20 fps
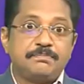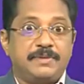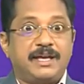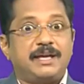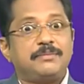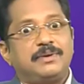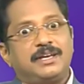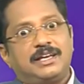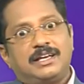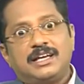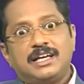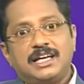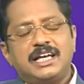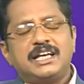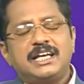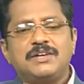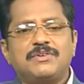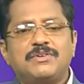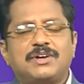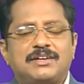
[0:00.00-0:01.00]
be
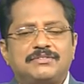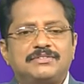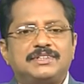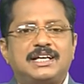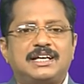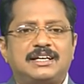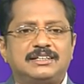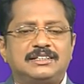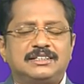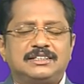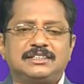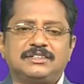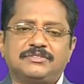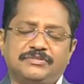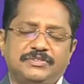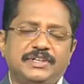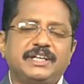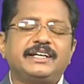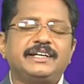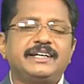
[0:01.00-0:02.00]
any one of the
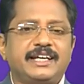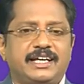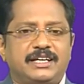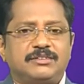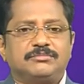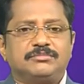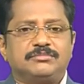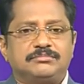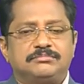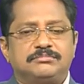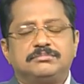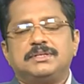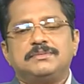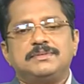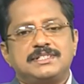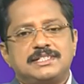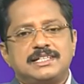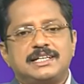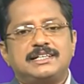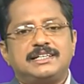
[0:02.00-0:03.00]
weekday, maybe
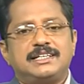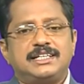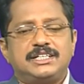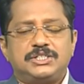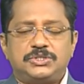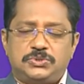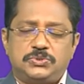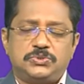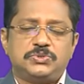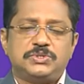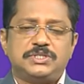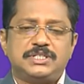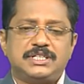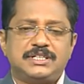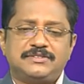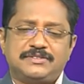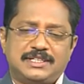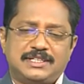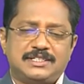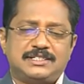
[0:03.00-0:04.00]
Sunday, Tuesday,
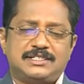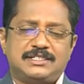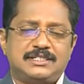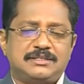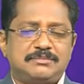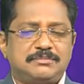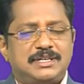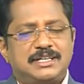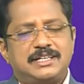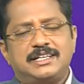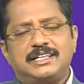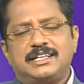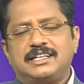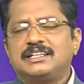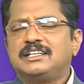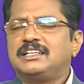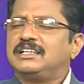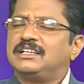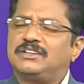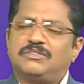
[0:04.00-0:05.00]
Wednesday, Monday,
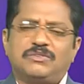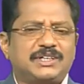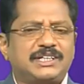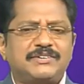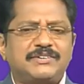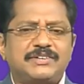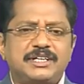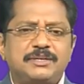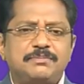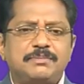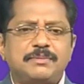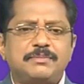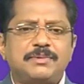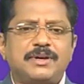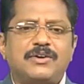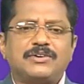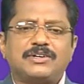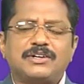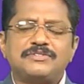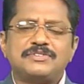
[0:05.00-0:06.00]
whatever it may be.
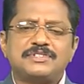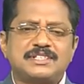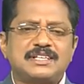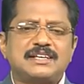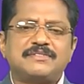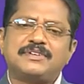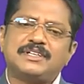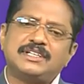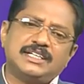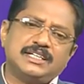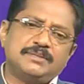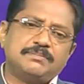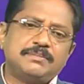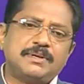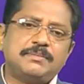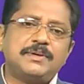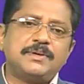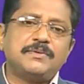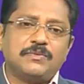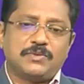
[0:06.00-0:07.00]
Out of 7, it may
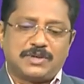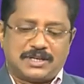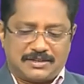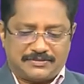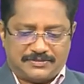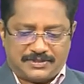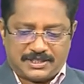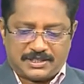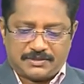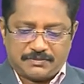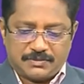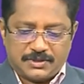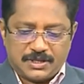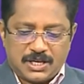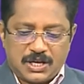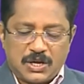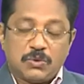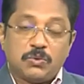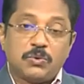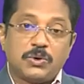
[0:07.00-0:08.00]
be one of it.
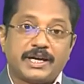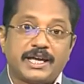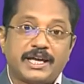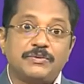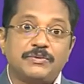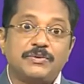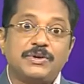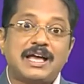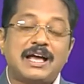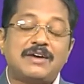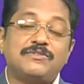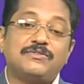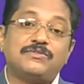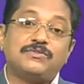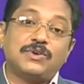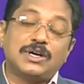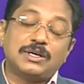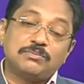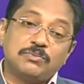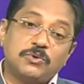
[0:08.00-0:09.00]
Okay, we have
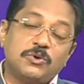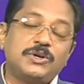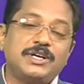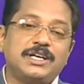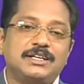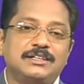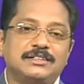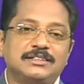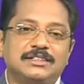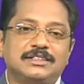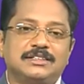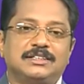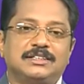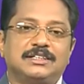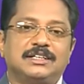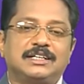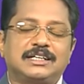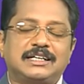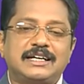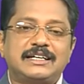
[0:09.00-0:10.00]
one more
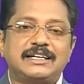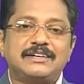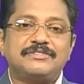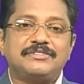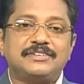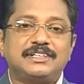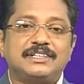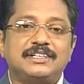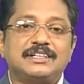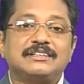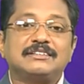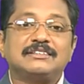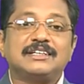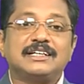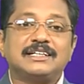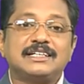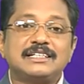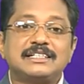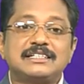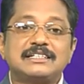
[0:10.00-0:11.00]
kind of year,
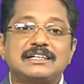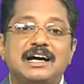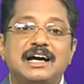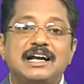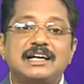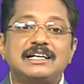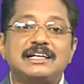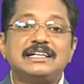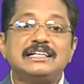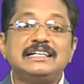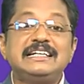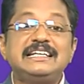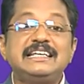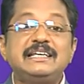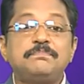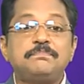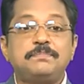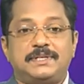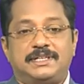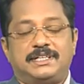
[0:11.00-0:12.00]
that is called
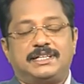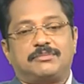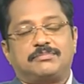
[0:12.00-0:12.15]
leap year.